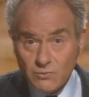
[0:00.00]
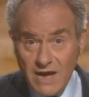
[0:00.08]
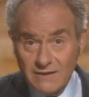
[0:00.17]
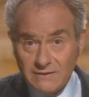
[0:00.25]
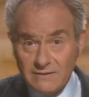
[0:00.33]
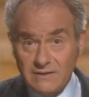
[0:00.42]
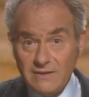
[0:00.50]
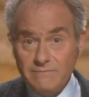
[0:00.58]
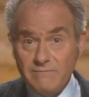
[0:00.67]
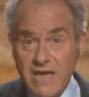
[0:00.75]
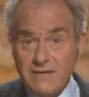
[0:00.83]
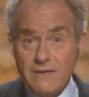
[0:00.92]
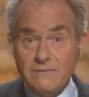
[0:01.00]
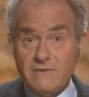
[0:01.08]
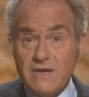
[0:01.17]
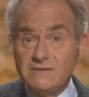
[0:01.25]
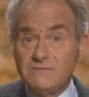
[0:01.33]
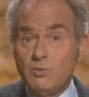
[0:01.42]
rather than in making
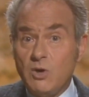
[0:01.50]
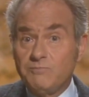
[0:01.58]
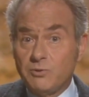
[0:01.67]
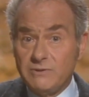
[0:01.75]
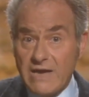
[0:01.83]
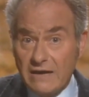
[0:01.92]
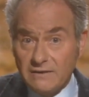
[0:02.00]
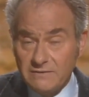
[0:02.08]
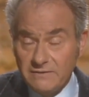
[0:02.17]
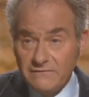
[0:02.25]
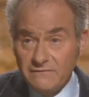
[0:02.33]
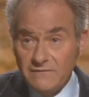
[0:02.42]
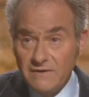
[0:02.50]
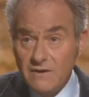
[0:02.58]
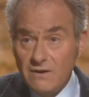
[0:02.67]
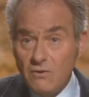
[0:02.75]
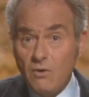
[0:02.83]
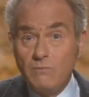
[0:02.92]
things more productive
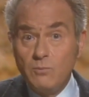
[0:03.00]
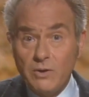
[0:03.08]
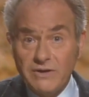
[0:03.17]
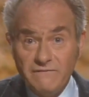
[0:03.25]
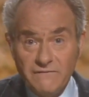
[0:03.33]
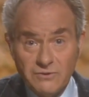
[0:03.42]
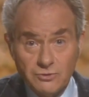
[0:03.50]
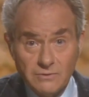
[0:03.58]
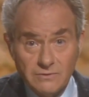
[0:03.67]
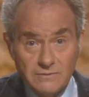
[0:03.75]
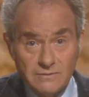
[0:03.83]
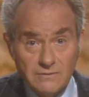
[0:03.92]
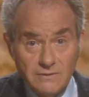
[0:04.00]
or more efficient.